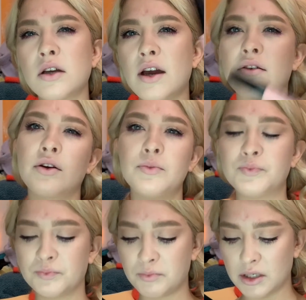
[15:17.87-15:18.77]
I don't know,
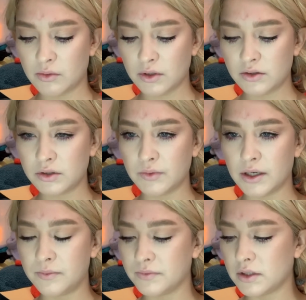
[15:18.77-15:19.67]
but it works really
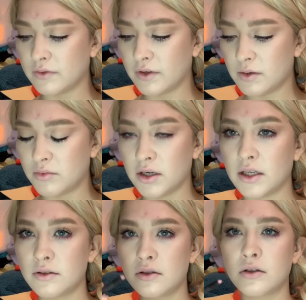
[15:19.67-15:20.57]
well. It's very
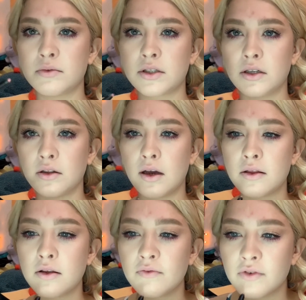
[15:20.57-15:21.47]
pretty, so I'm just gonna line
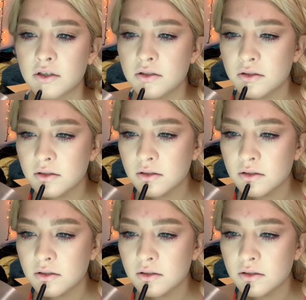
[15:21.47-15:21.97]
them first.